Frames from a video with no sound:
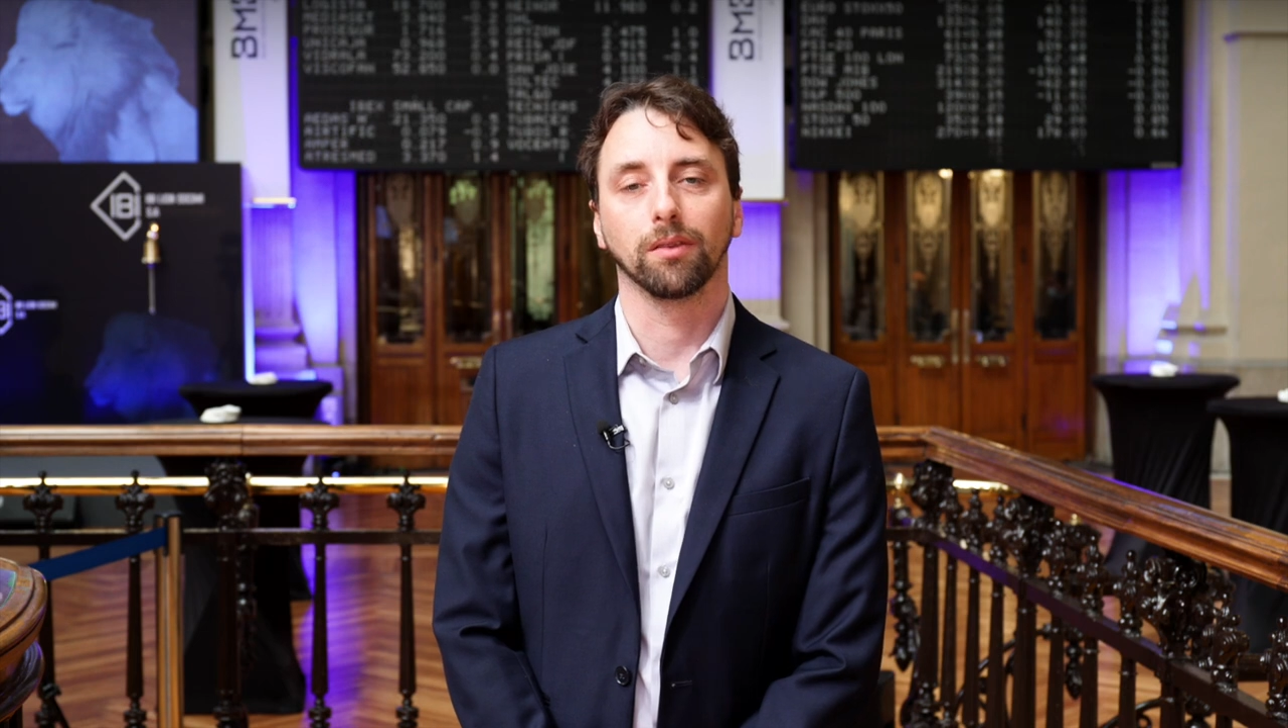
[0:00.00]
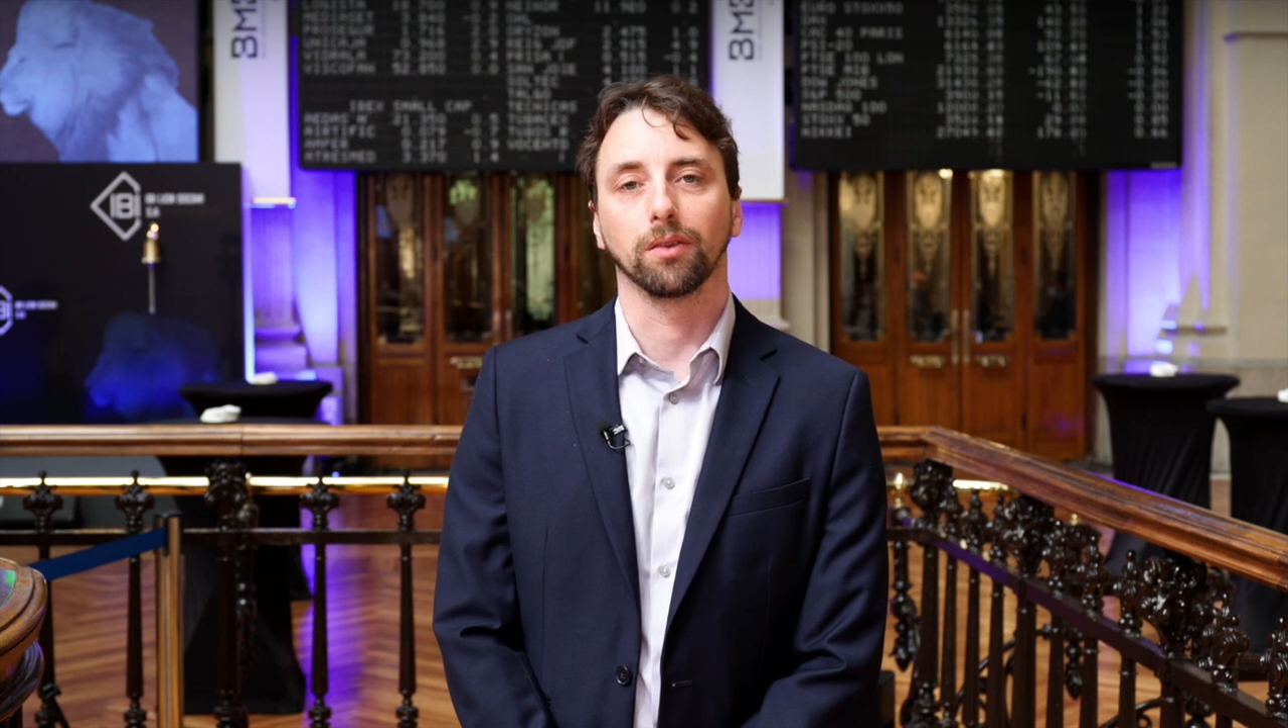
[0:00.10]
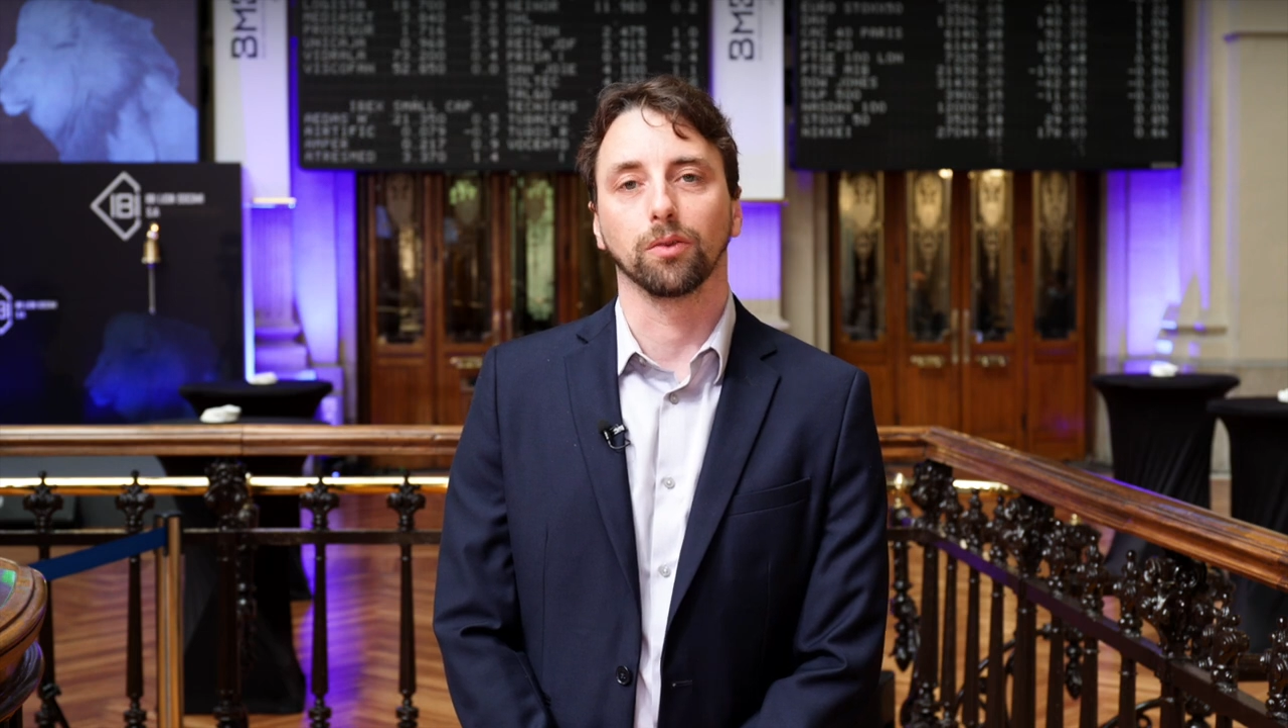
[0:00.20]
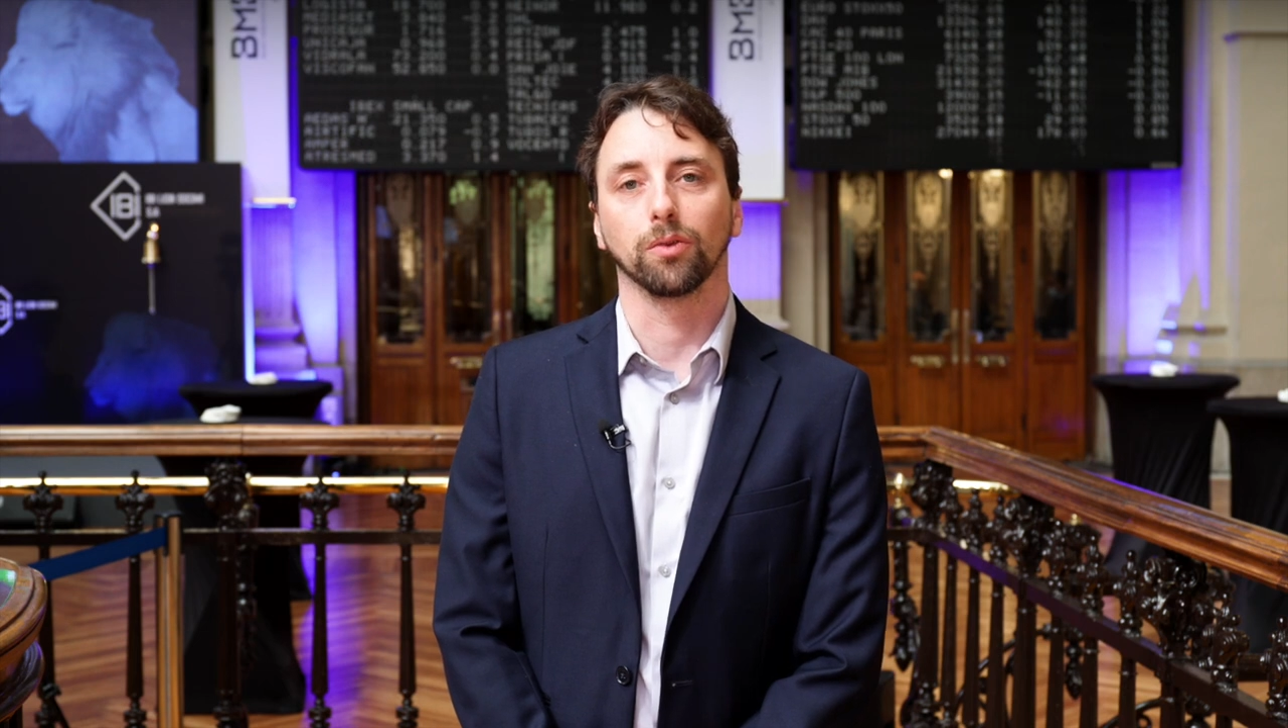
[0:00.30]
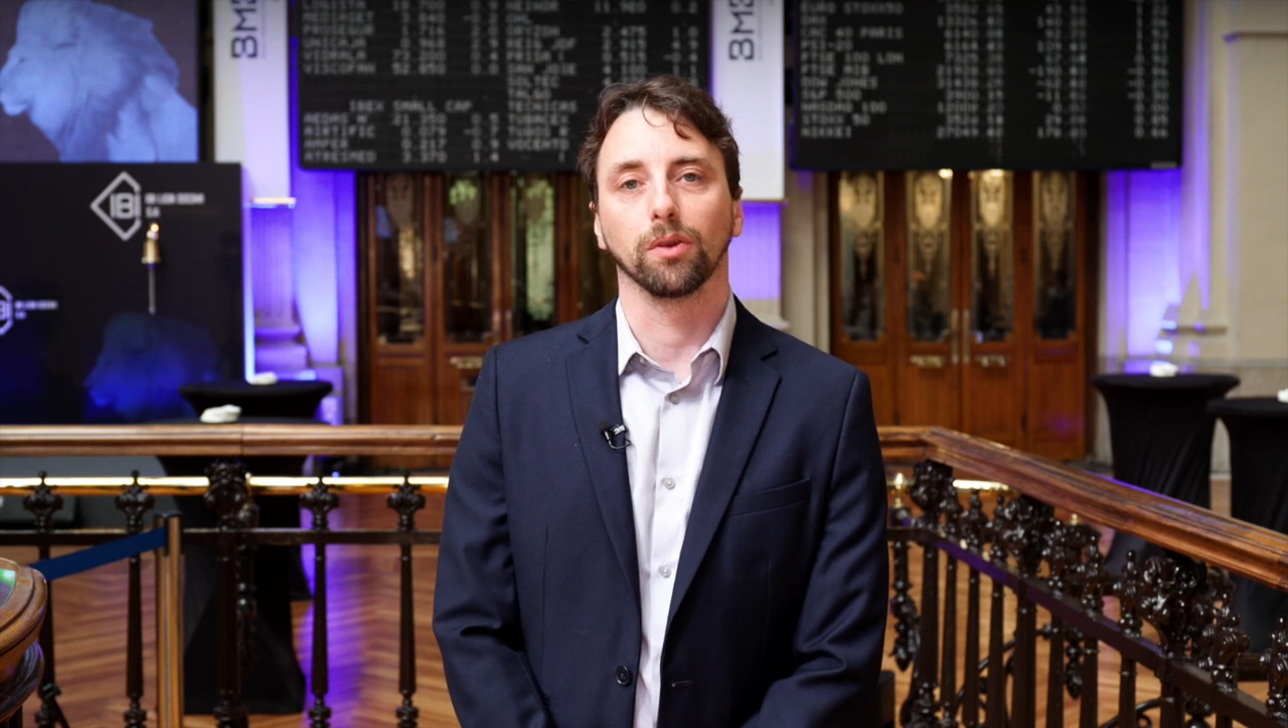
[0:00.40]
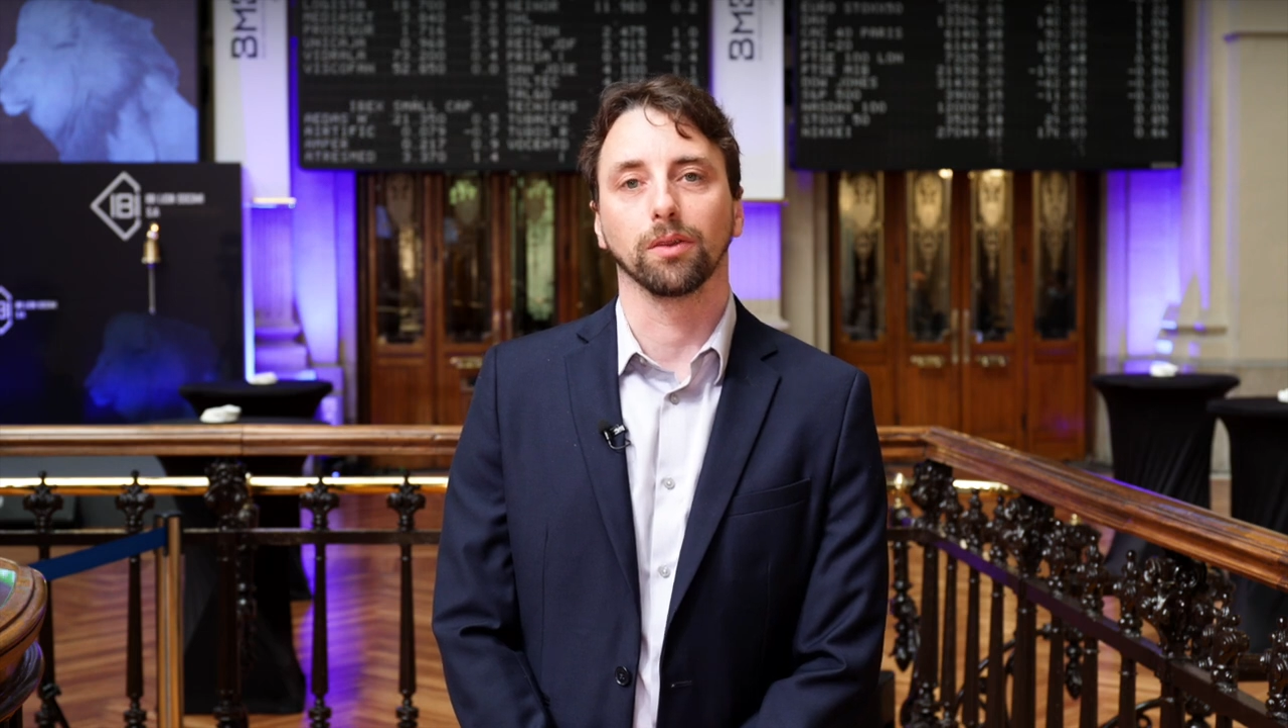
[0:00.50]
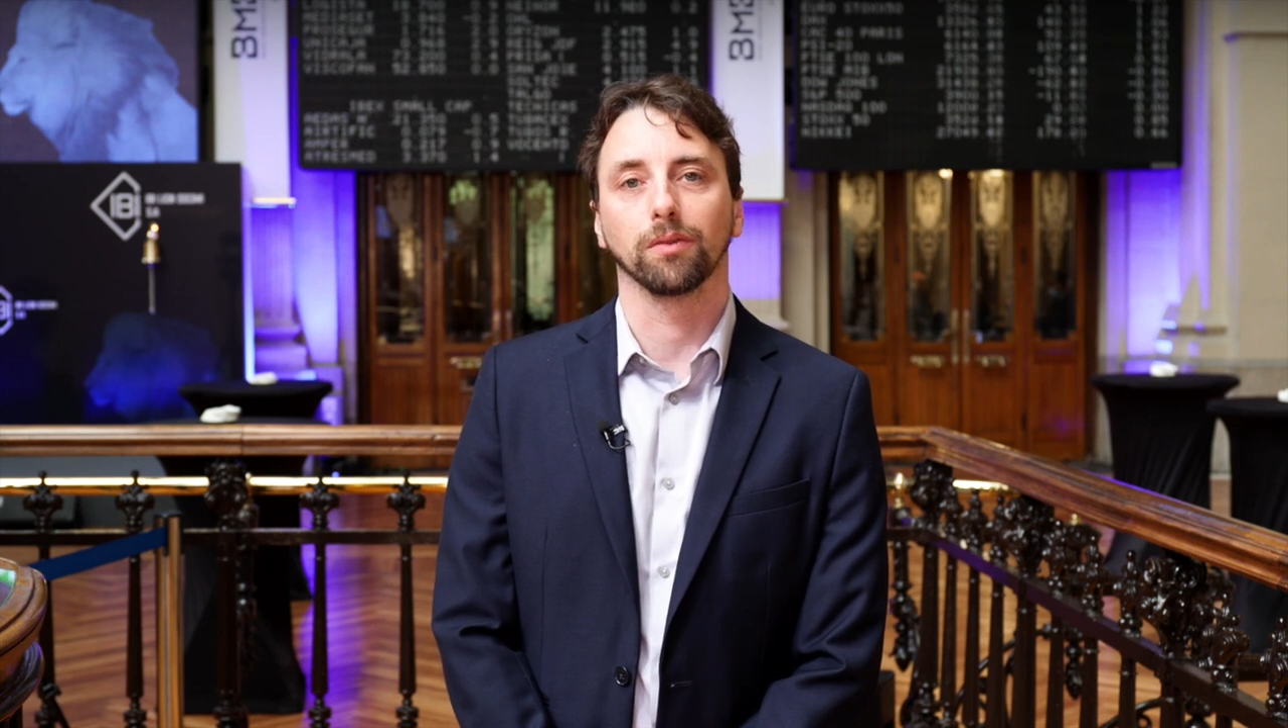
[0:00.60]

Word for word: institutional